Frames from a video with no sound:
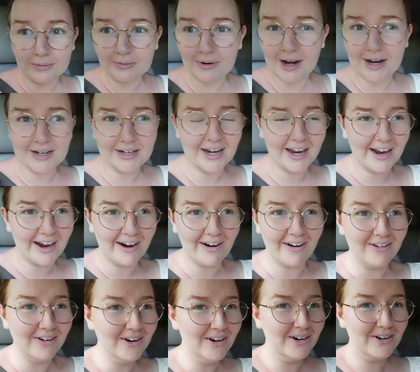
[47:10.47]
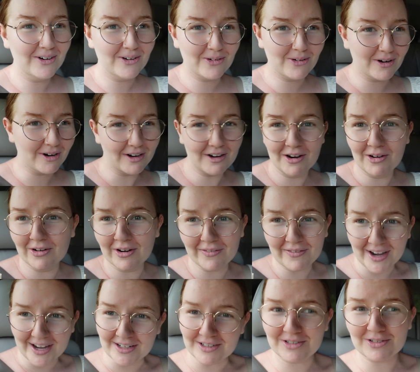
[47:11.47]
right now or a cone of
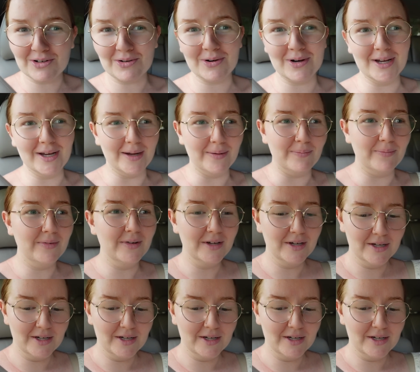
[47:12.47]
ice cream.